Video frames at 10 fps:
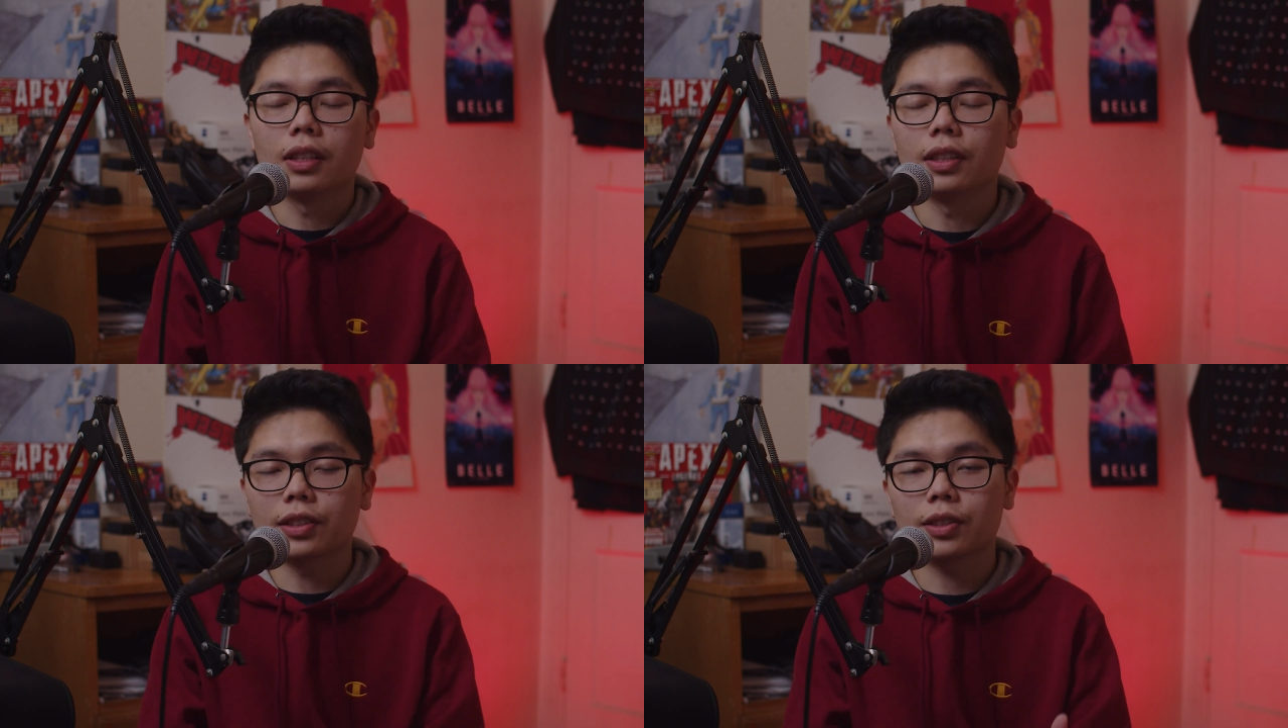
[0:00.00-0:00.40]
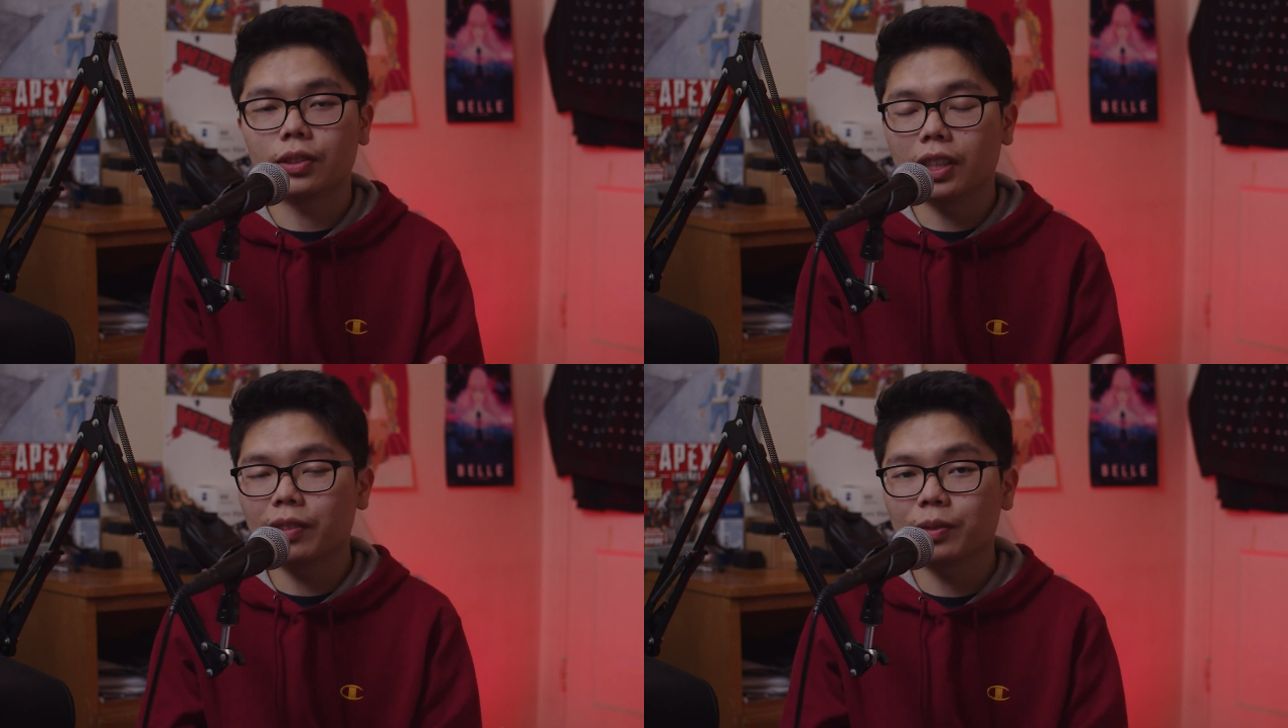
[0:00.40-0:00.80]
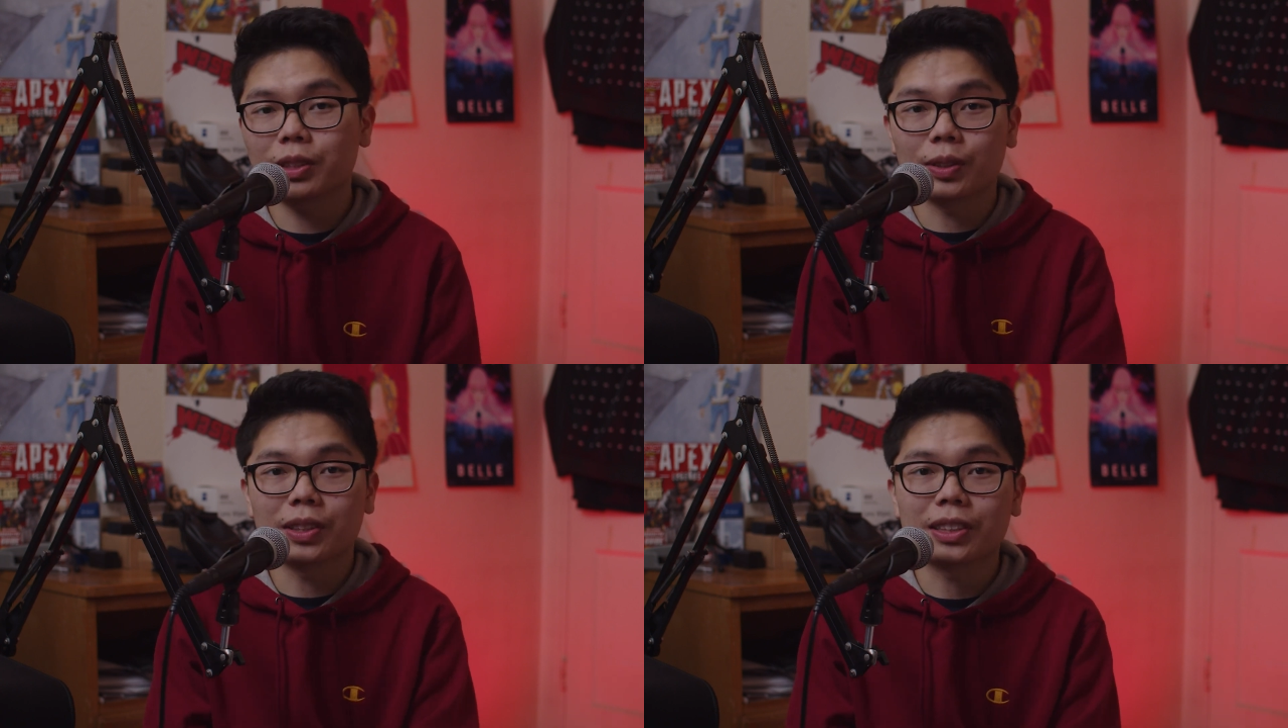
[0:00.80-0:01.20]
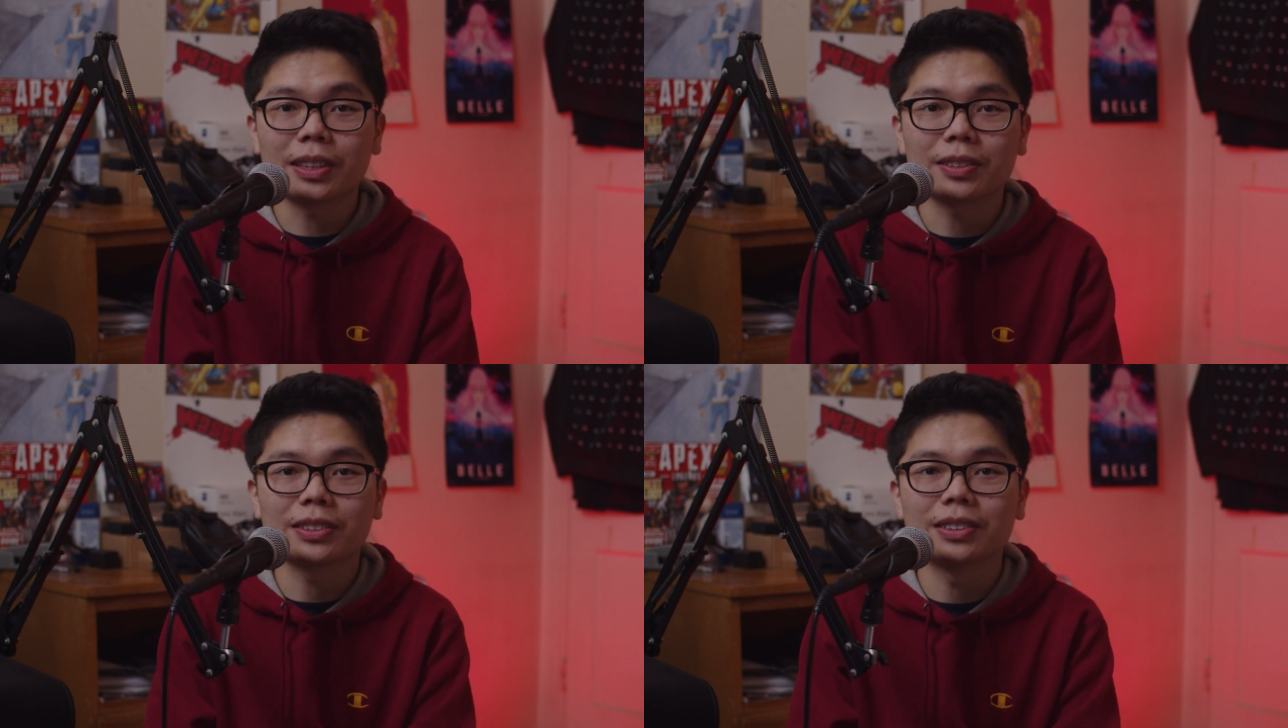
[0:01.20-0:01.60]
And also, Javi was a great
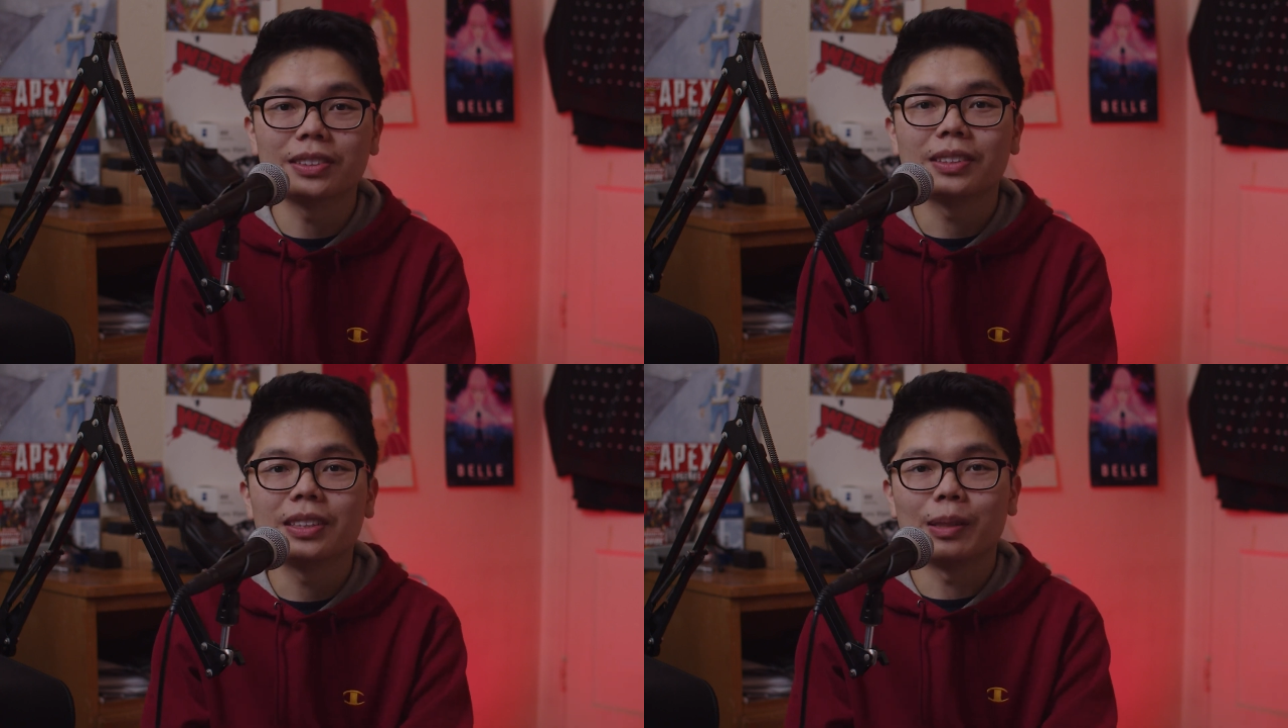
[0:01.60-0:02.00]
character.